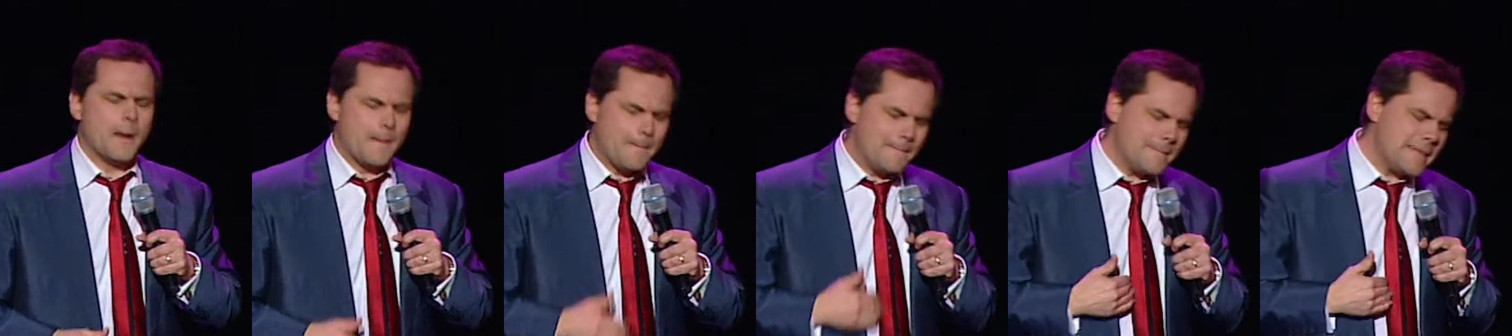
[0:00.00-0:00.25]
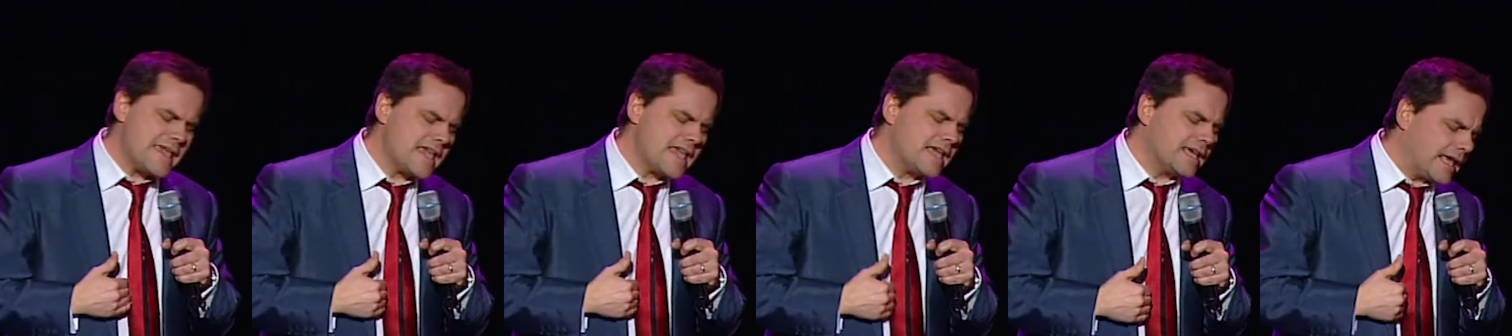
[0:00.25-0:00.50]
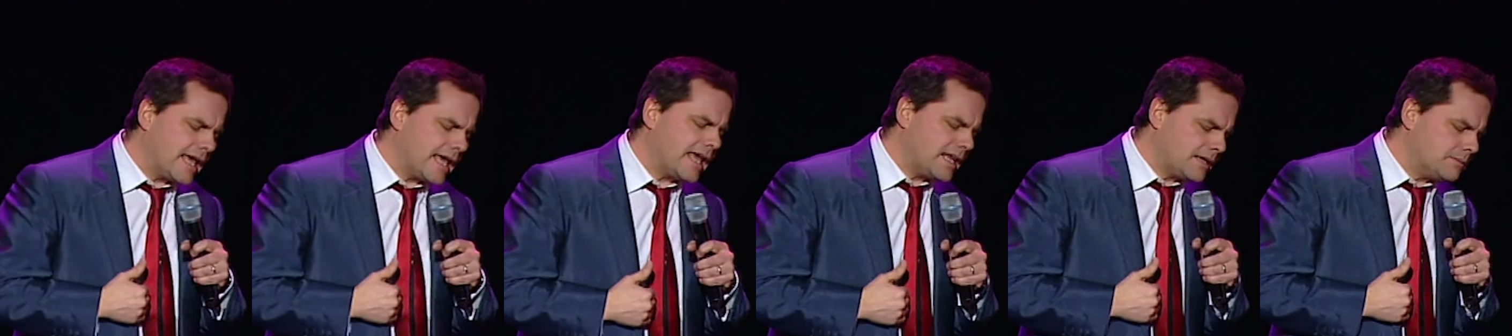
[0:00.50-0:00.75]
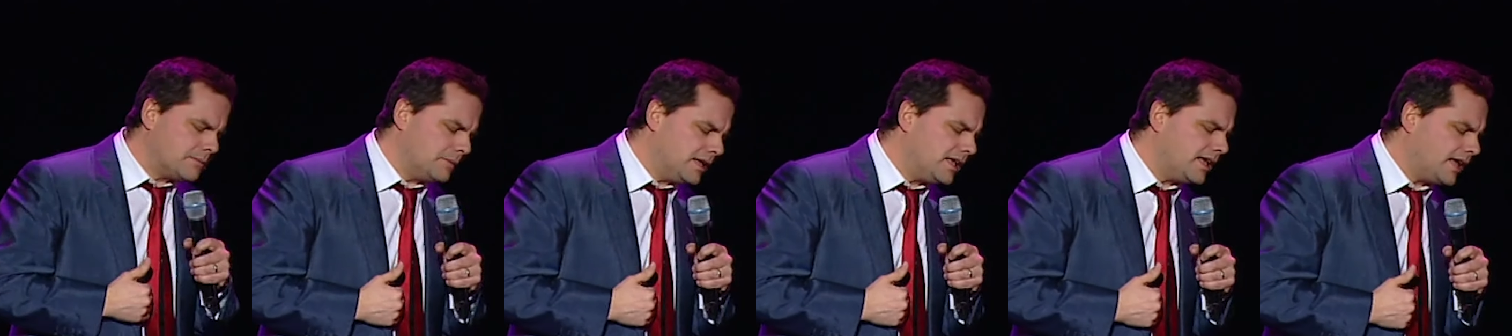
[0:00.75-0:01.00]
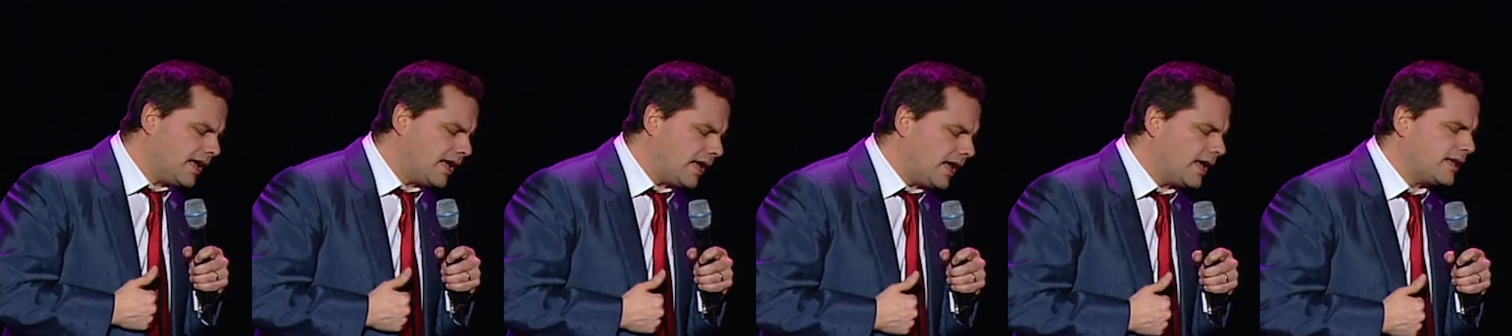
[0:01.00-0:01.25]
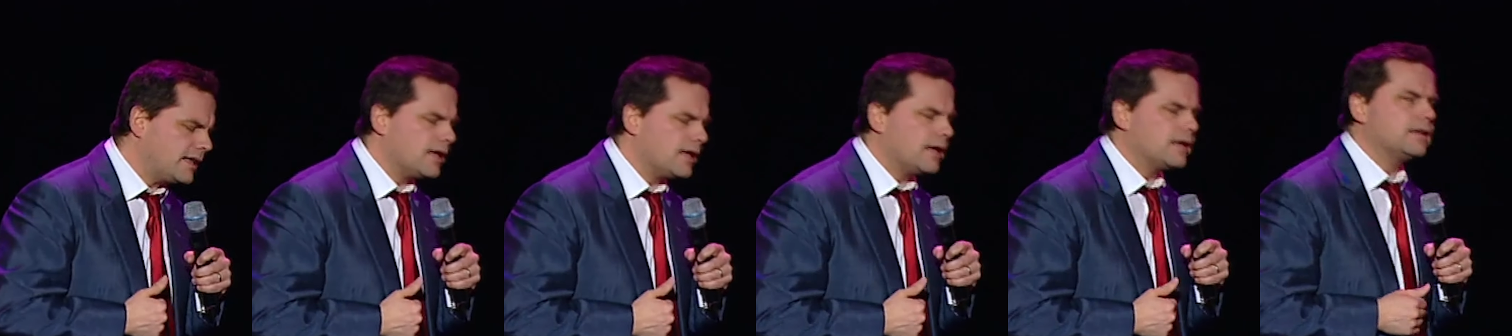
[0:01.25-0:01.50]
Me again.
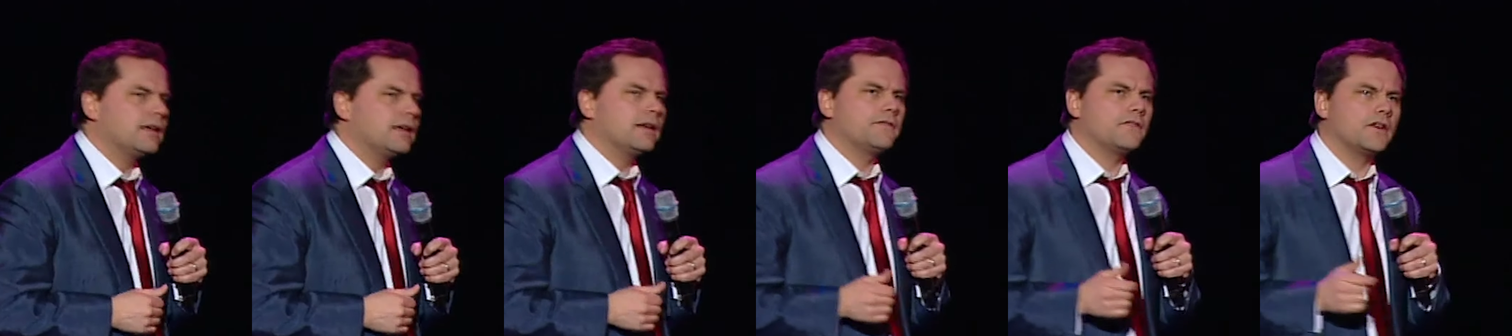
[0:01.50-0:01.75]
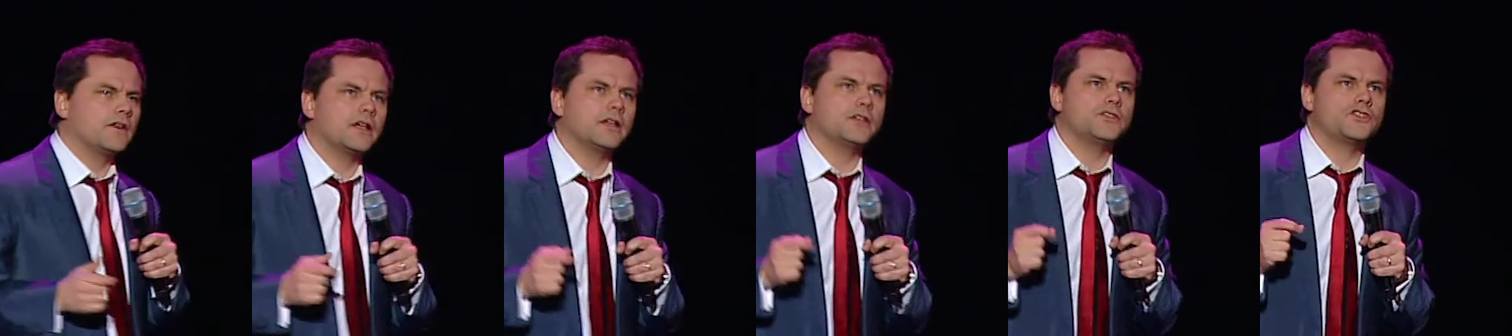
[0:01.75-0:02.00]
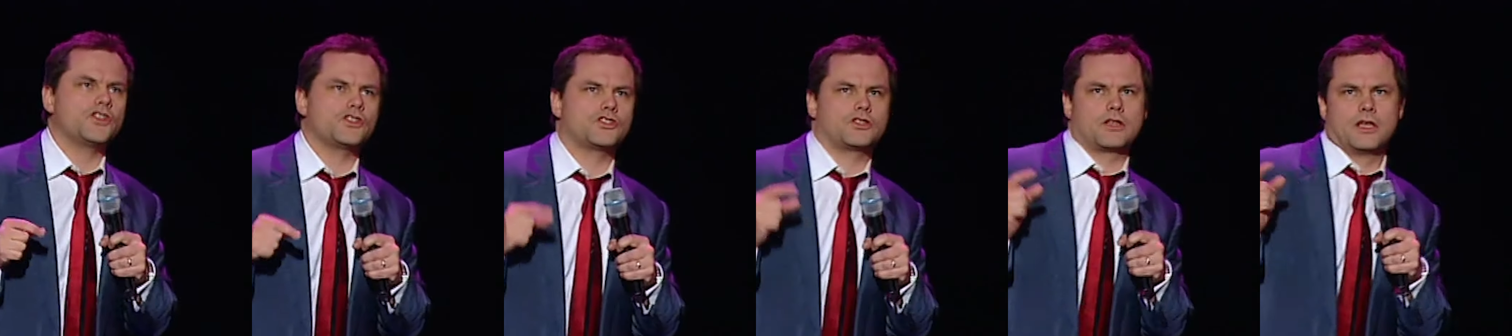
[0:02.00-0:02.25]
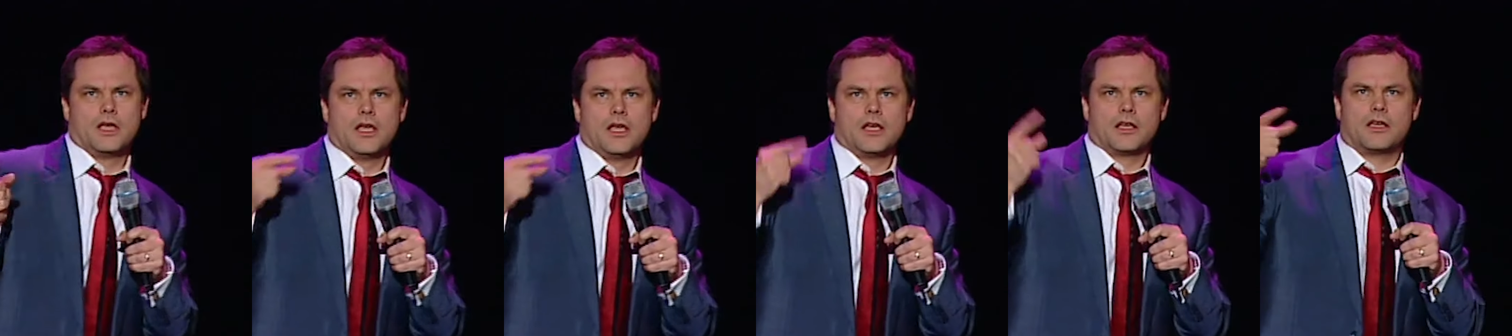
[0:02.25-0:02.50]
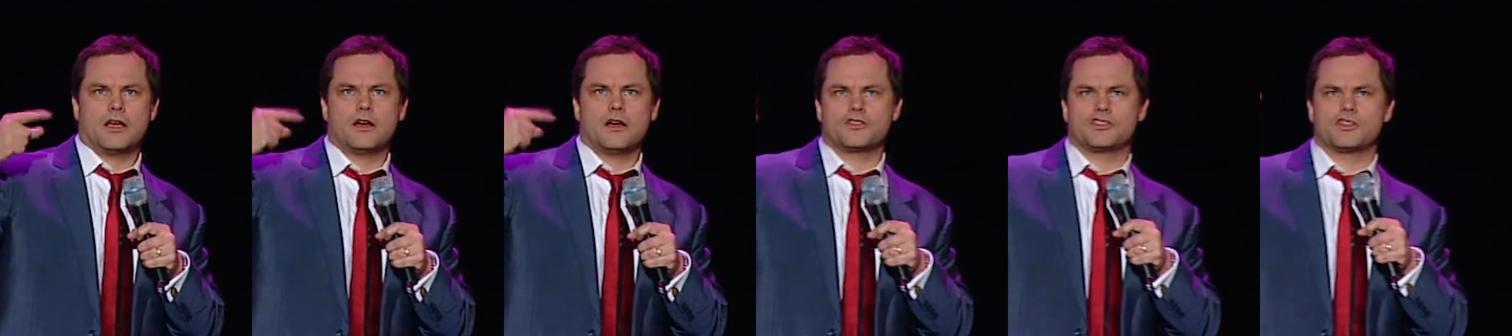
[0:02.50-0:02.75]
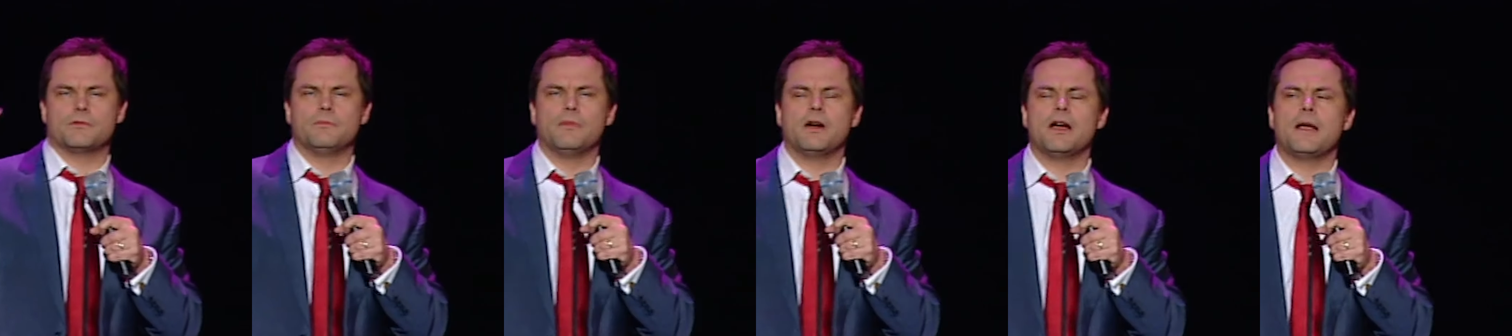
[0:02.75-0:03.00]
Yeah. Fucking just
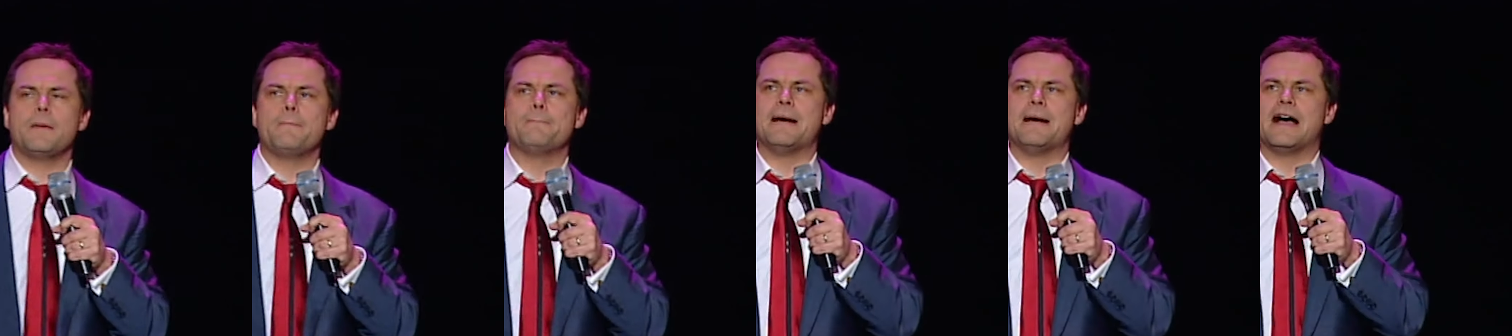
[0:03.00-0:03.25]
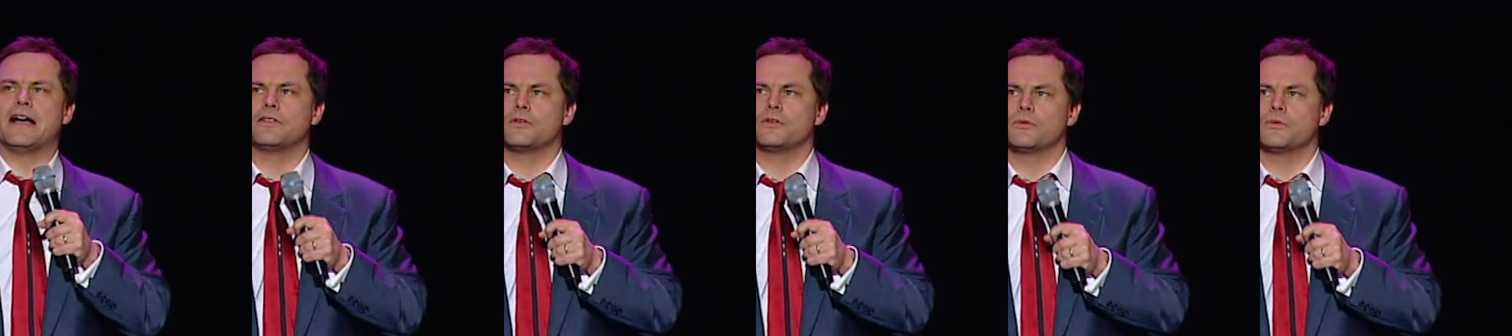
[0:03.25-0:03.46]
cast your mind back.